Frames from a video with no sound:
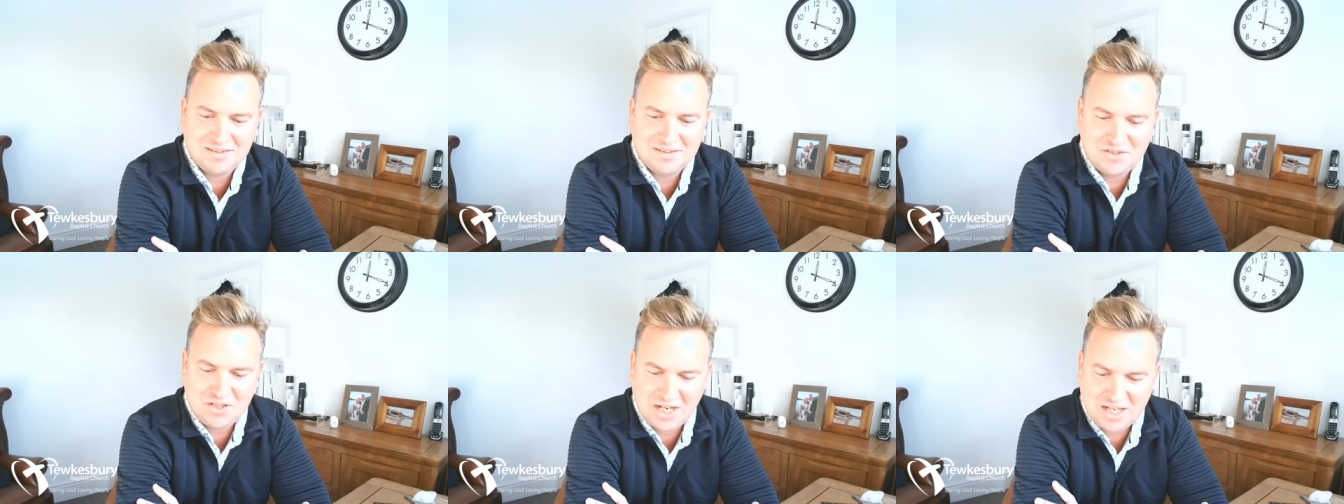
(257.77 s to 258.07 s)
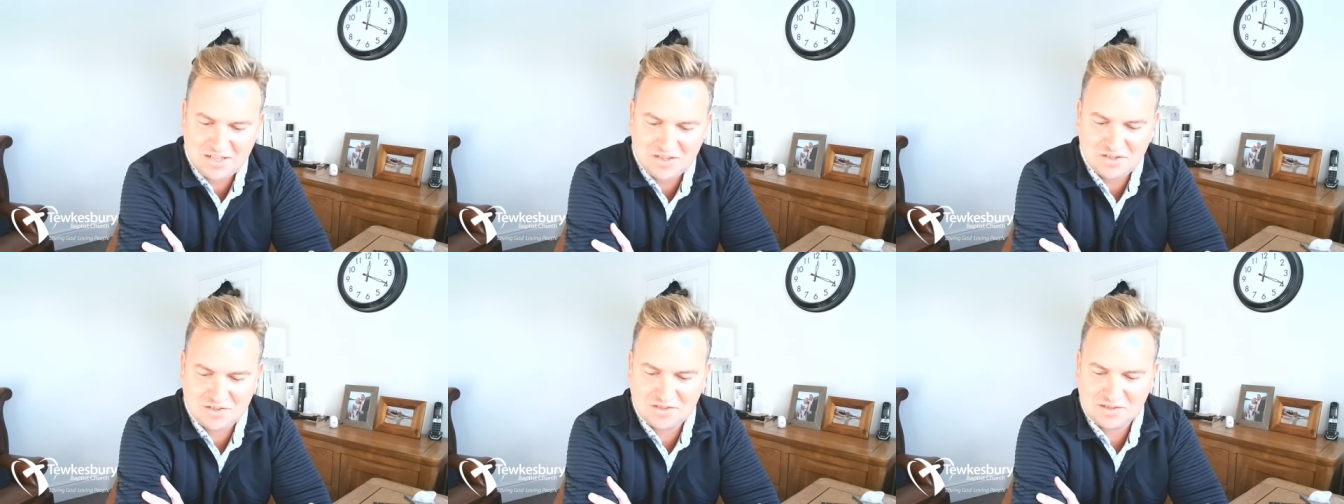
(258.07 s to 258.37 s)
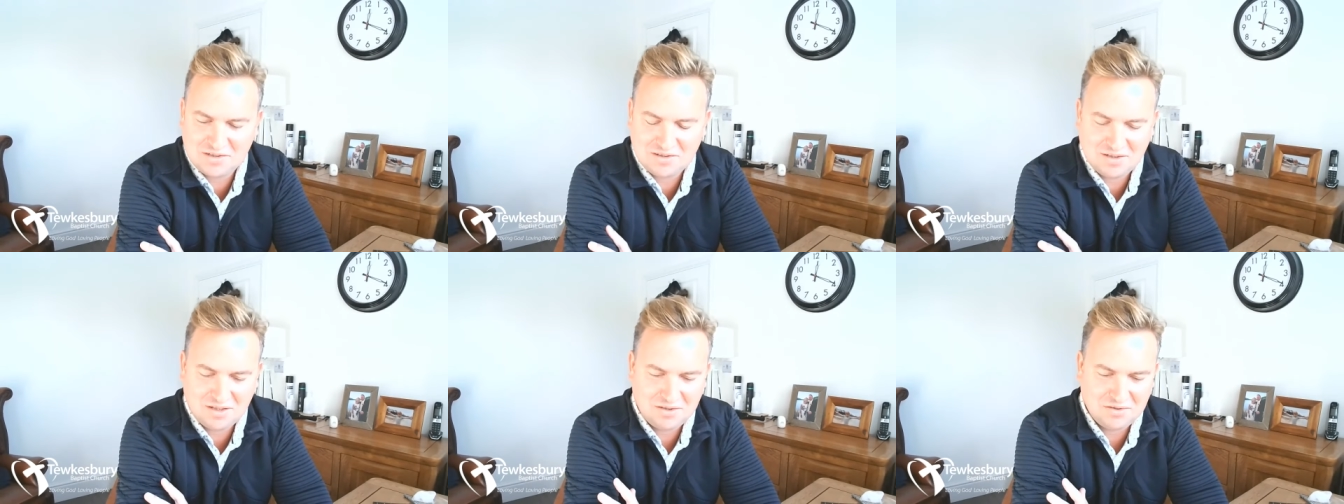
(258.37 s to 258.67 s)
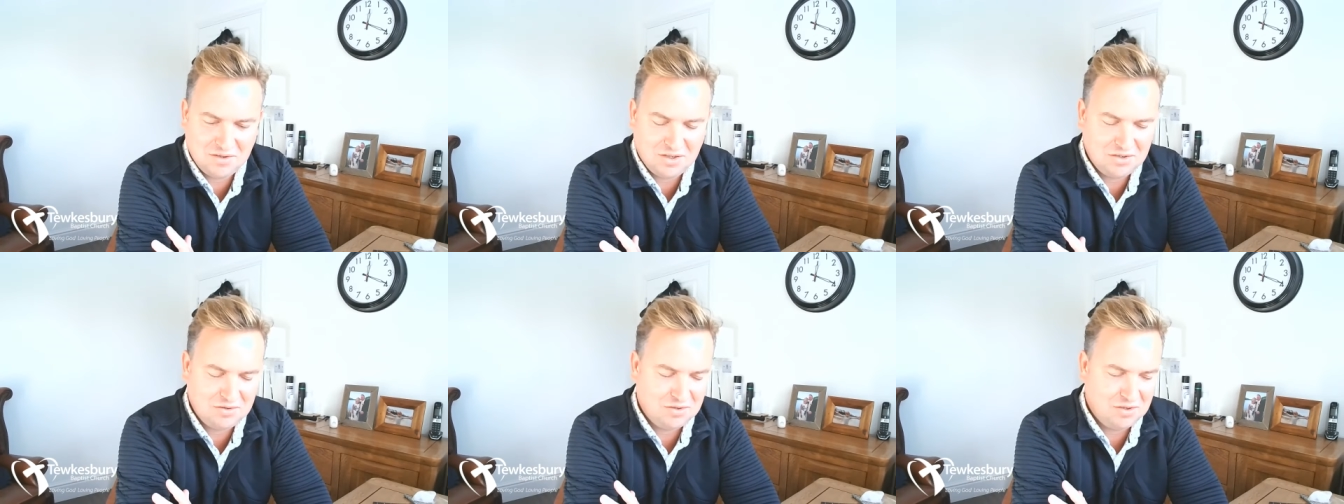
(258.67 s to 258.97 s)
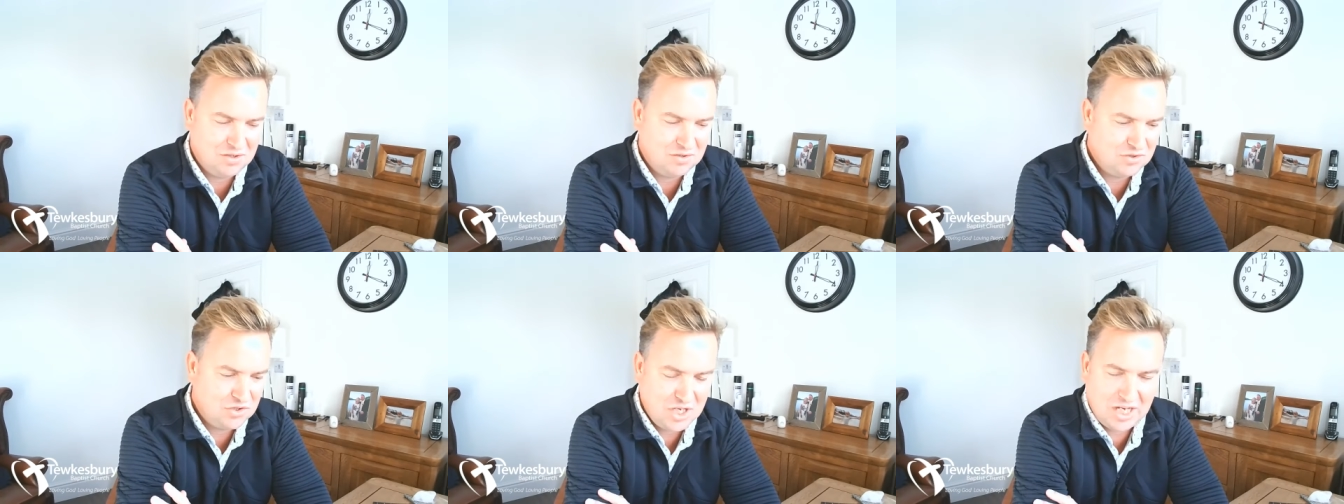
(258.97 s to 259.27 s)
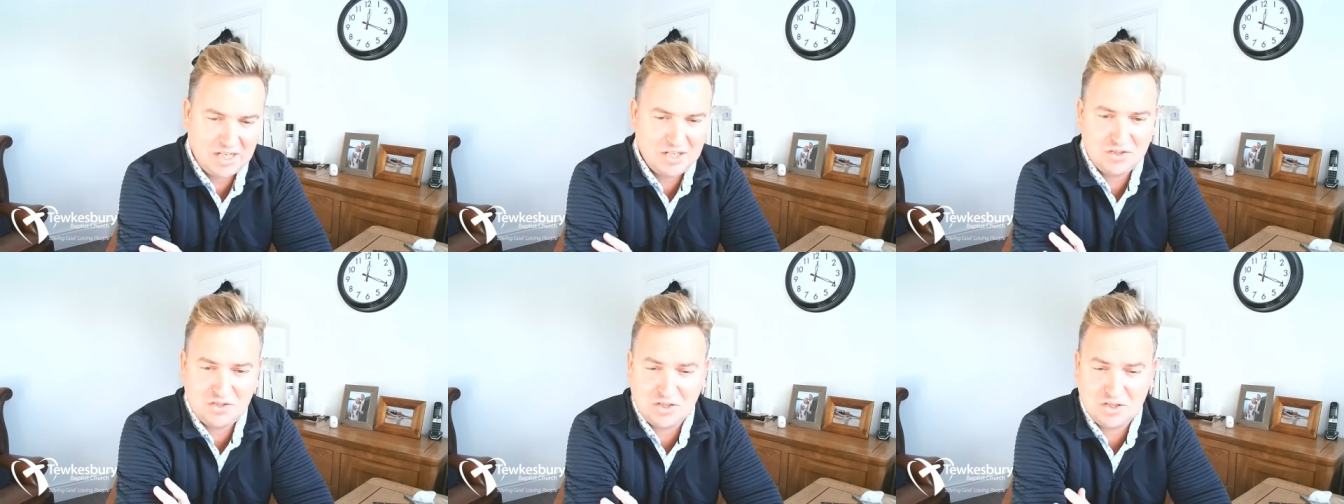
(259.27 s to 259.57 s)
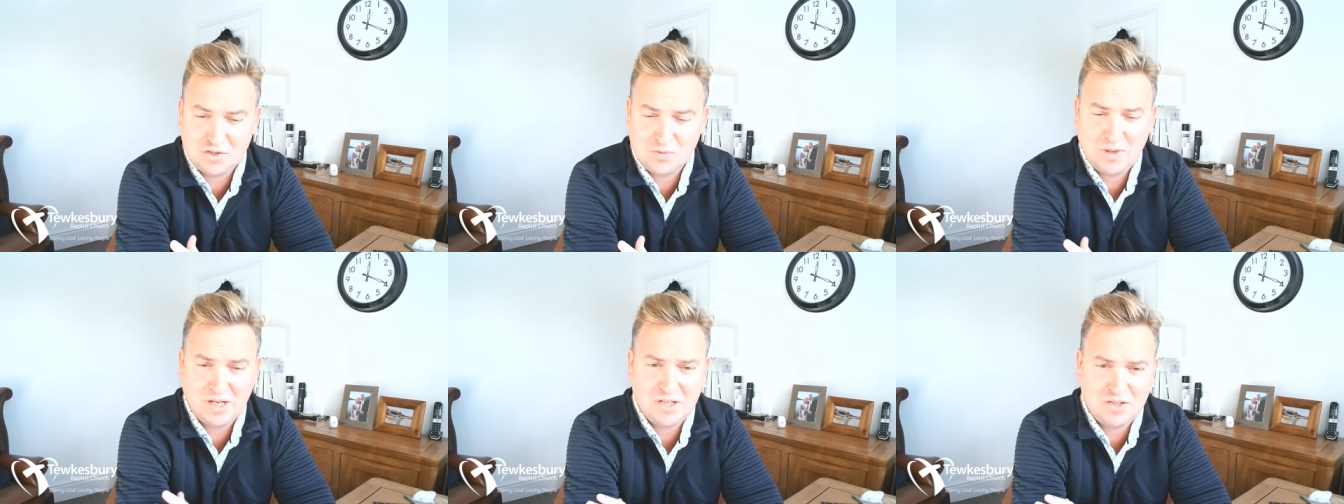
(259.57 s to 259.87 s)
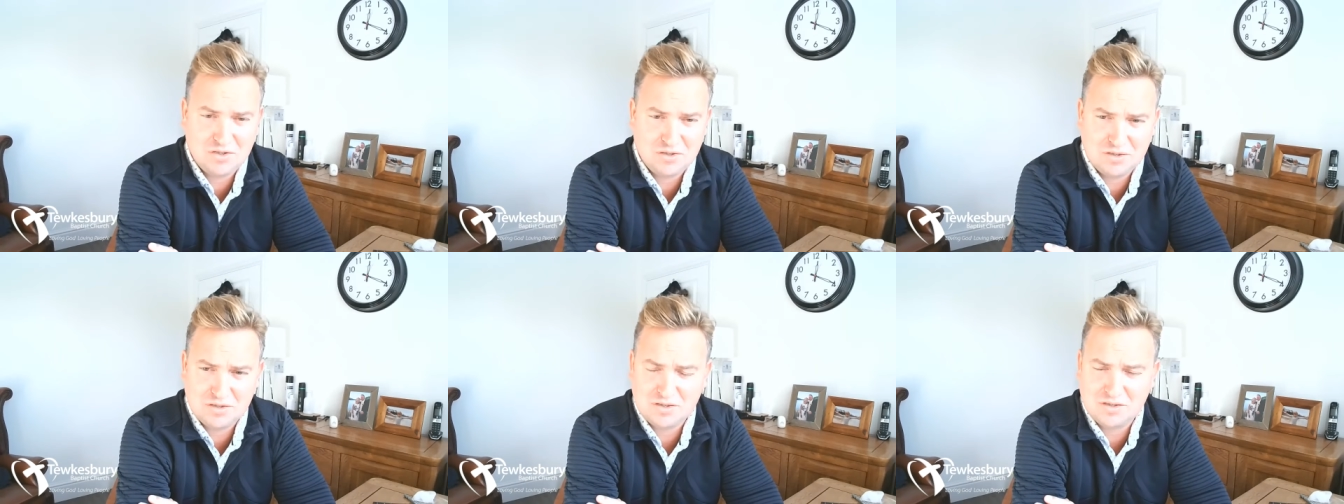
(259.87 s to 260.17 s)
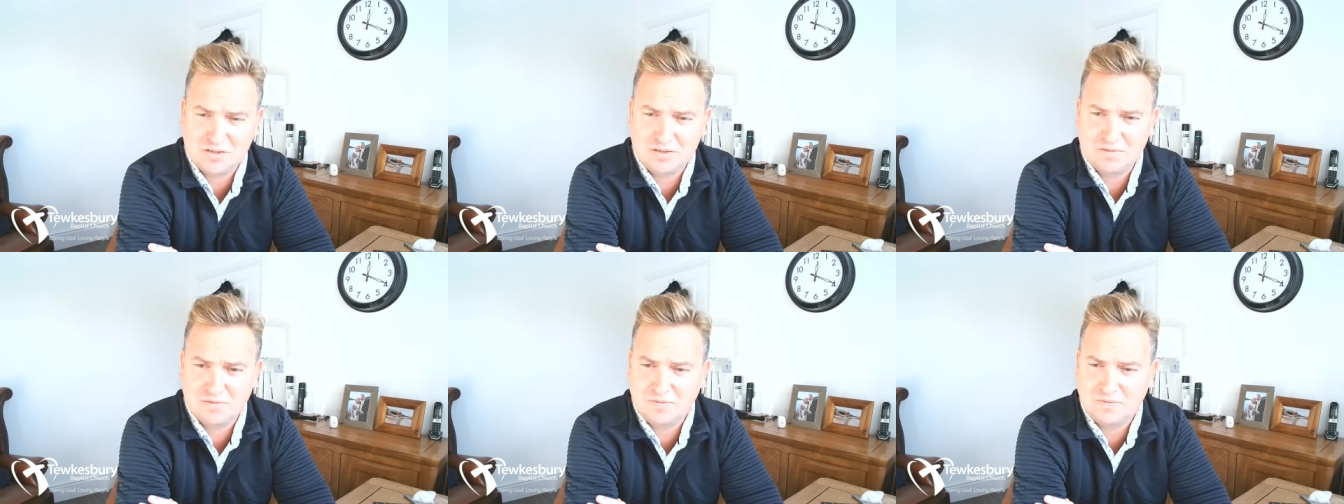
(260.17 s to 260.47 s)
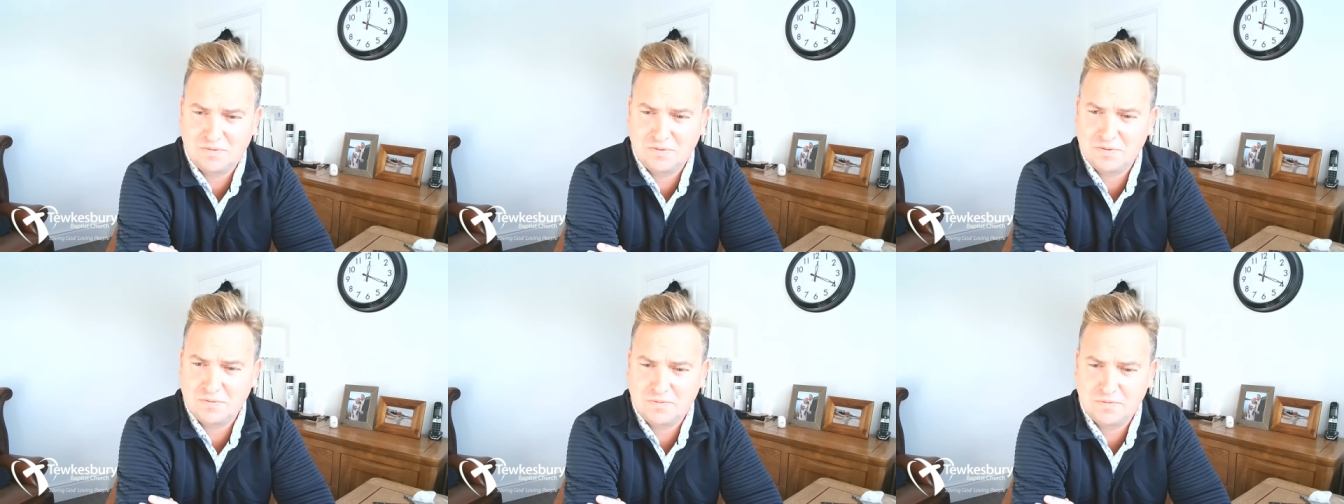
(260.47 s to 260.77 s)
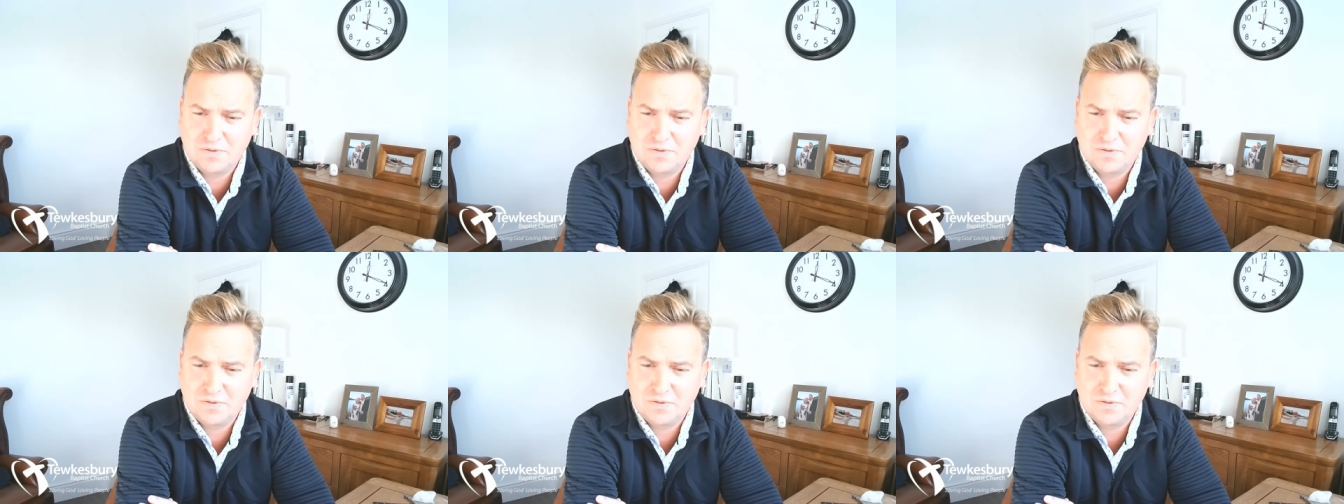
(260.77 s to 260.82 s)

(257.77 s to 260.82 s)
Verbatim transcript: changes and and, and change situations for,